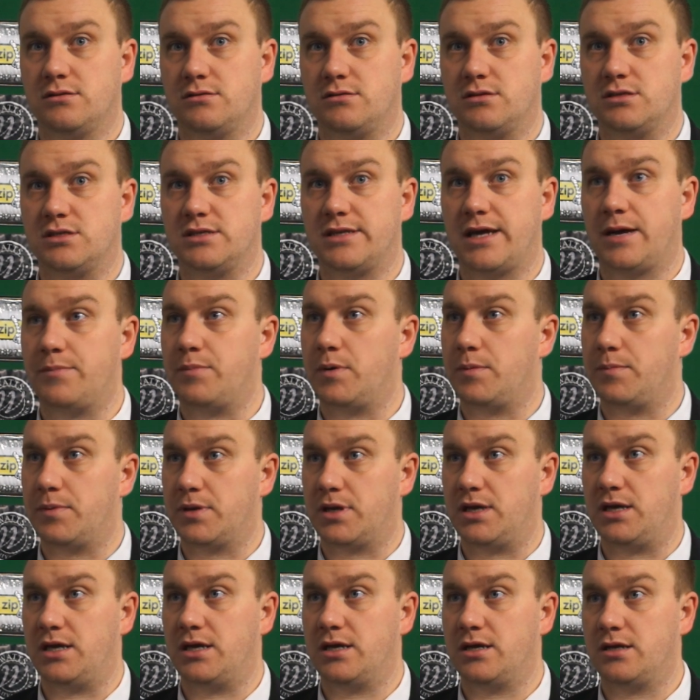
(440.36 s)
step up
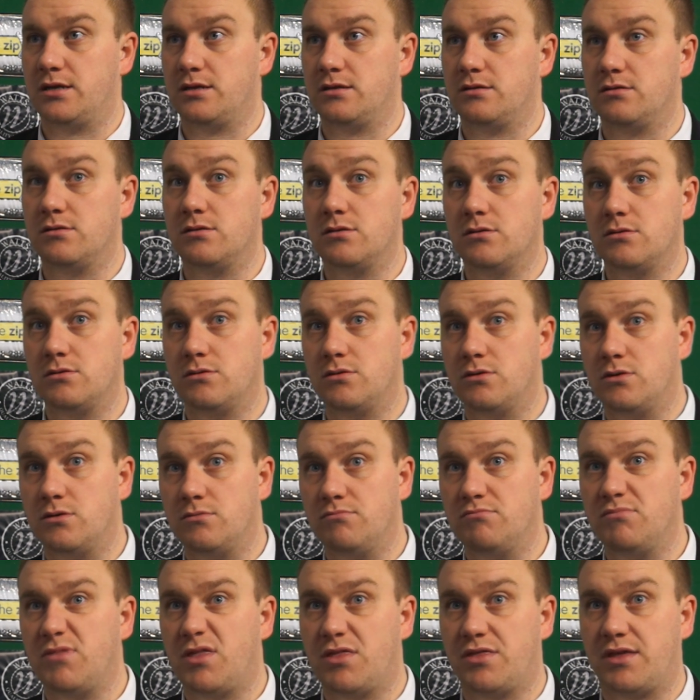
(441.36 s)
again and
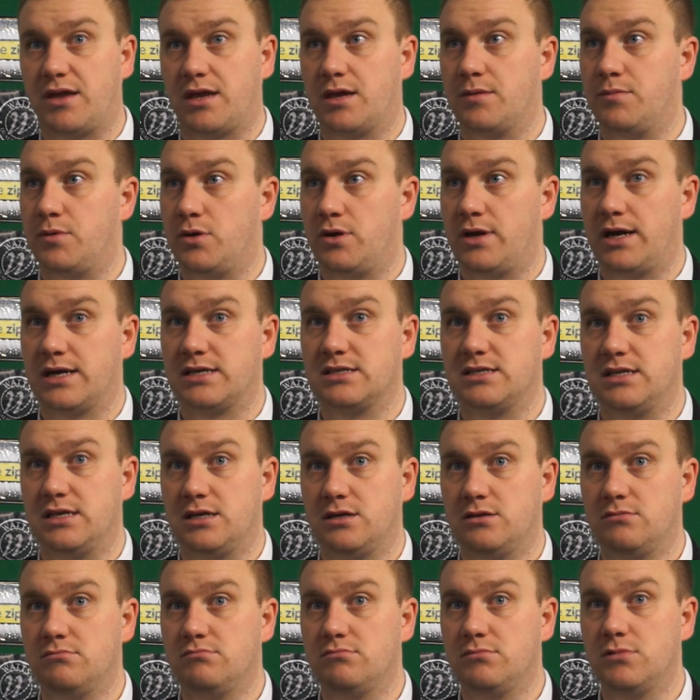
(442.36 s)
think about actually
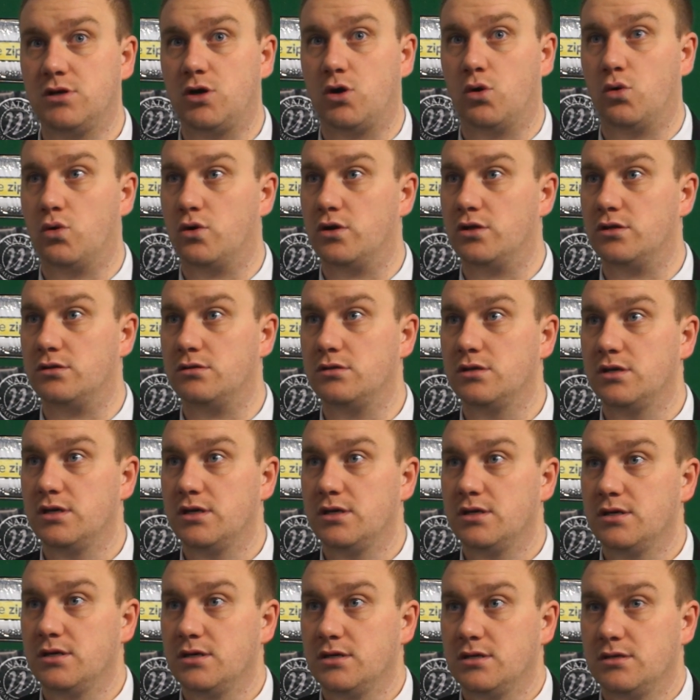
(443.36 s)
going and
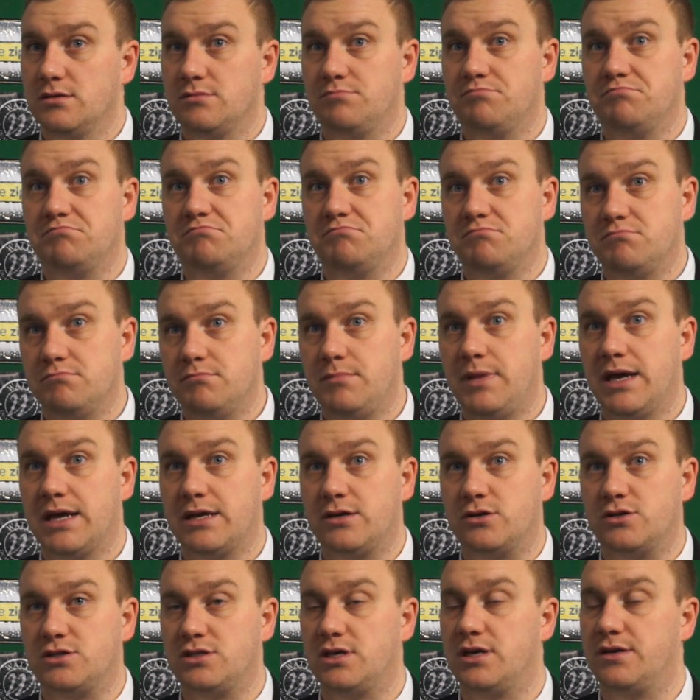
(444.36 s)
making
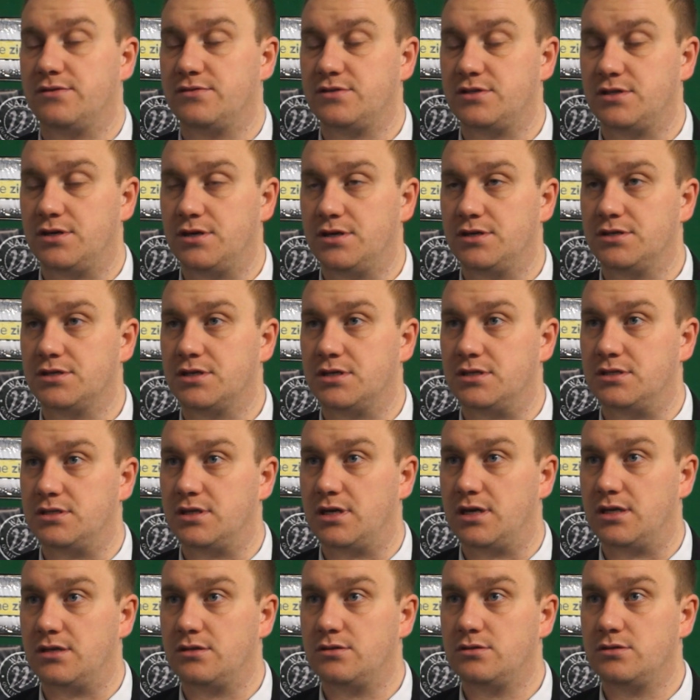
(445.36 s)
yourselves serious
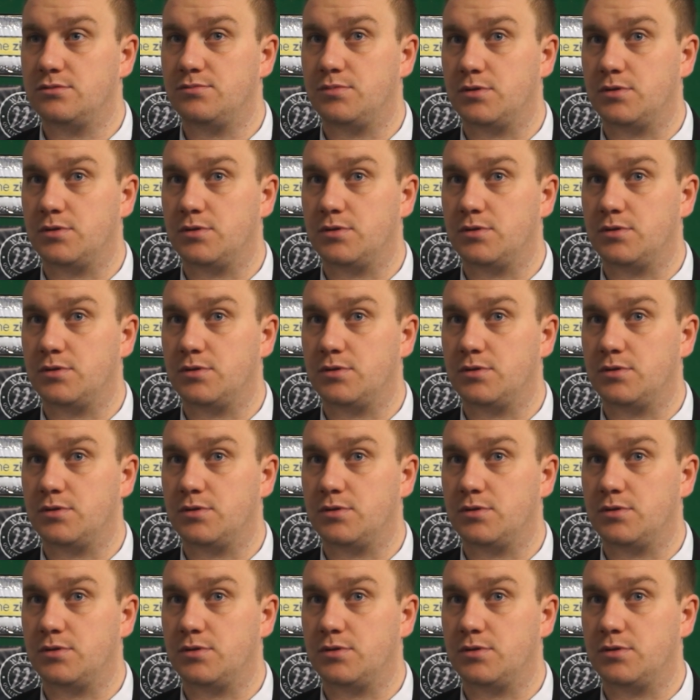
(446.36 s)
contenders.